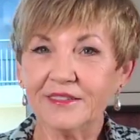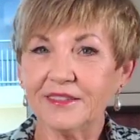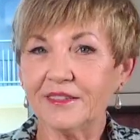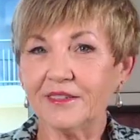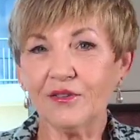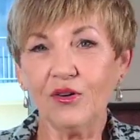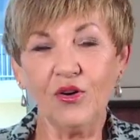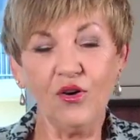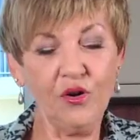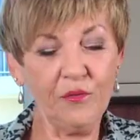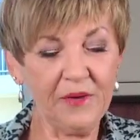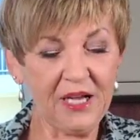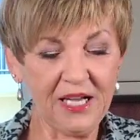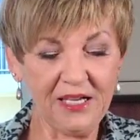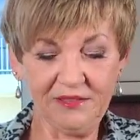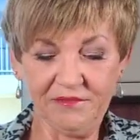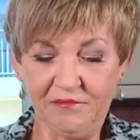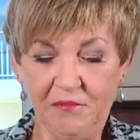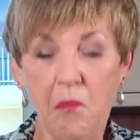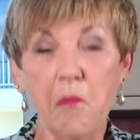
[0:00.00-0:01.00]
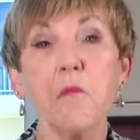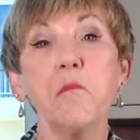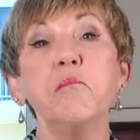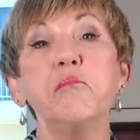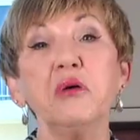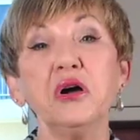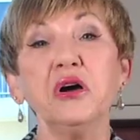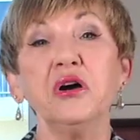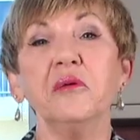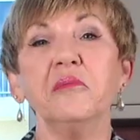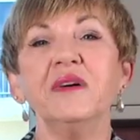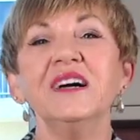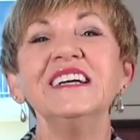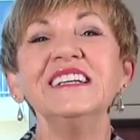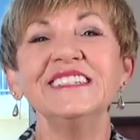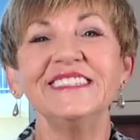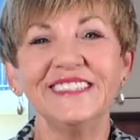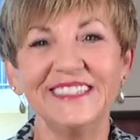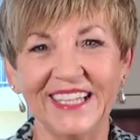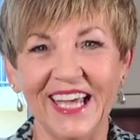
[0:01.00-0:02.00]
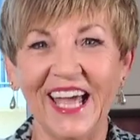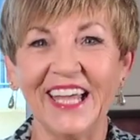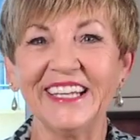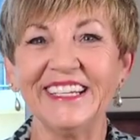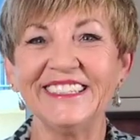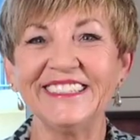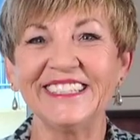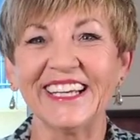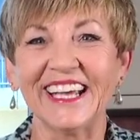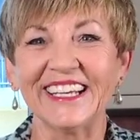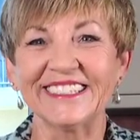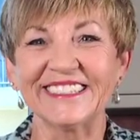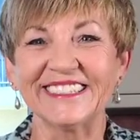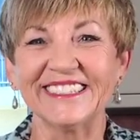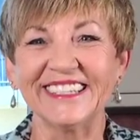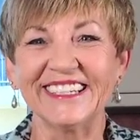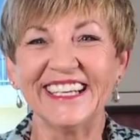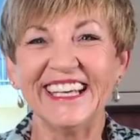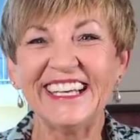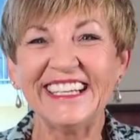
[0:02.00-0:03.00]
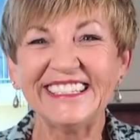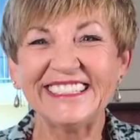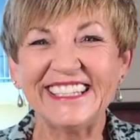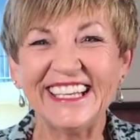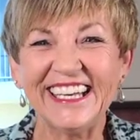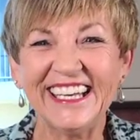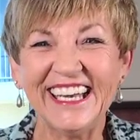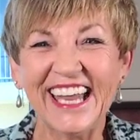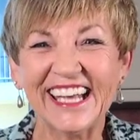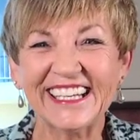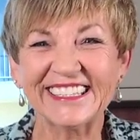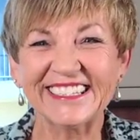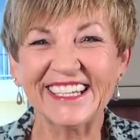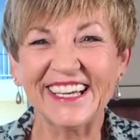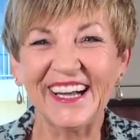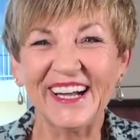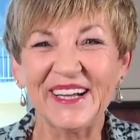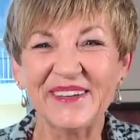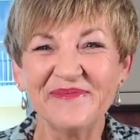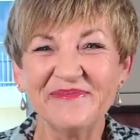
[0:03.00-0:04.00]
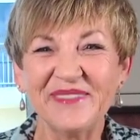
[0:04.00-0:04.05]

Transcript: Korma, boom, done and dusted. See you next time.